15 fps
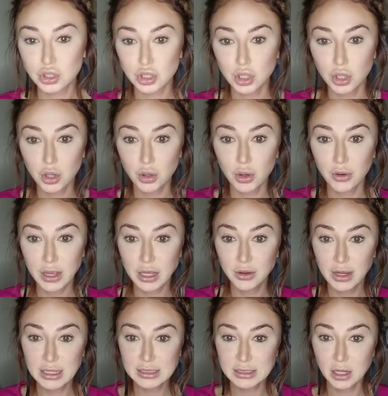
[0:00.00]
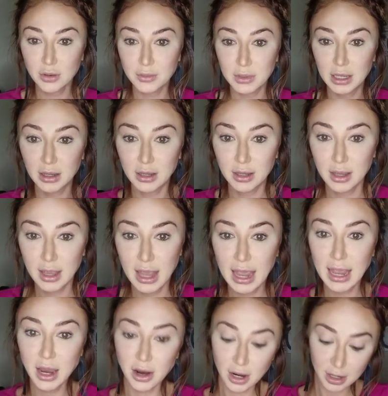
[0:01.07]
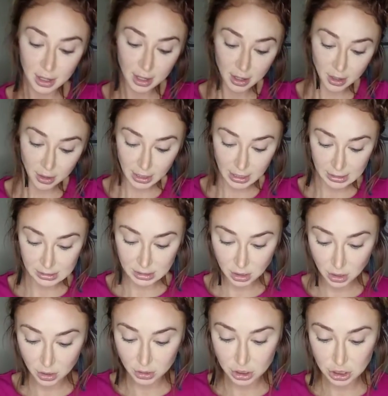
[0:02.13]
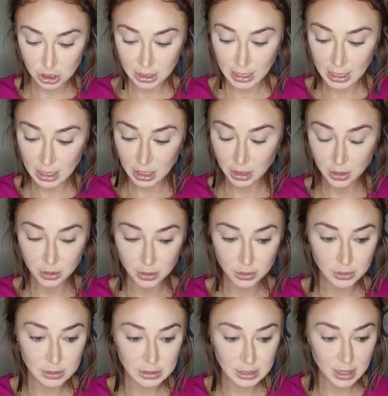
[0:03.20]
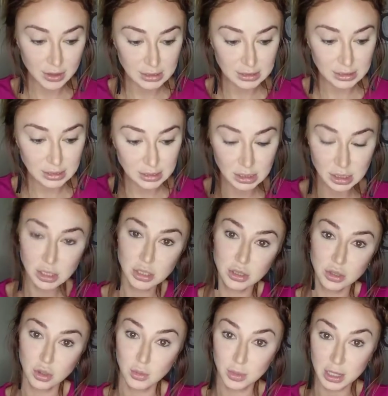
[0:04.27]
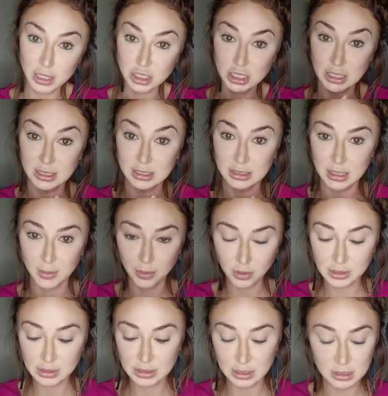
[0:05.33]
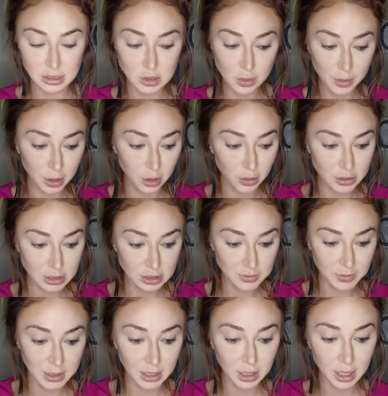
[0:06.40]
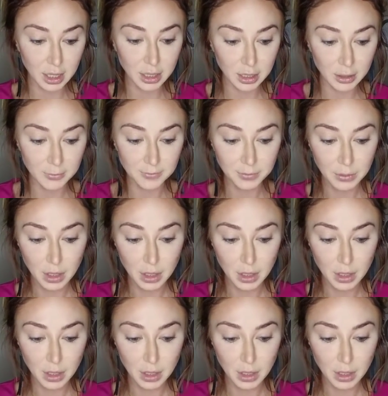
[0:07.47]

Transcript: So, okay, you guys tell me. Hey, Erica. Okay, so should I use... This is the new blush in Supple. It's this super gorgeous pink color.